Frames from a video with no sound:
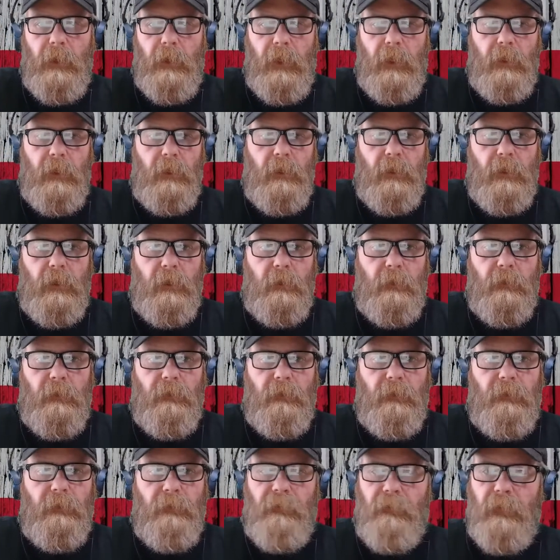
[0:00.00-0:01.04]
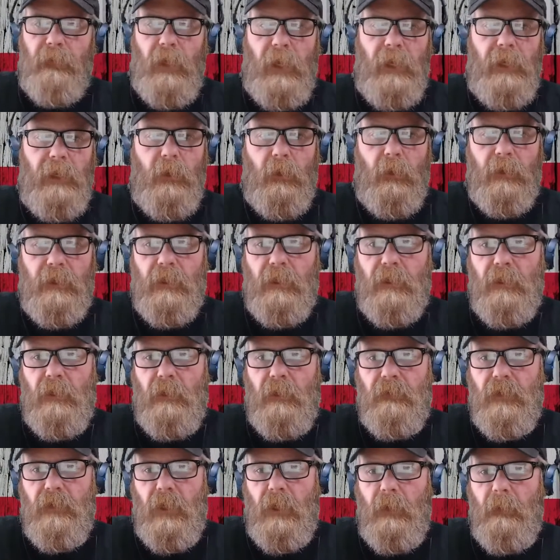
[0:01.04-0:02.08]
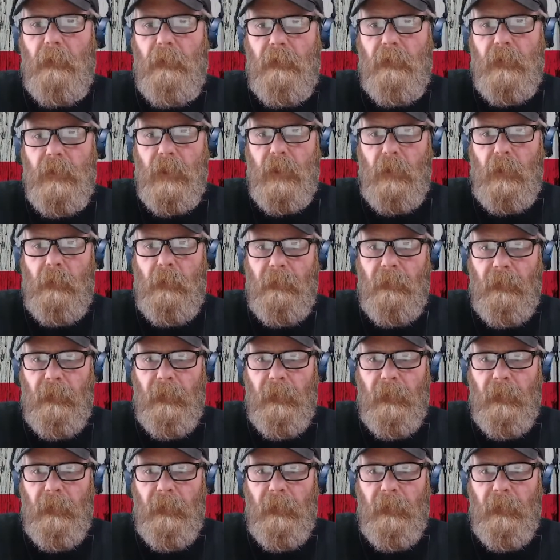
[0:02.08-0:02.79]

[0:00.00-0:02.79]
And I know it's a tough job. So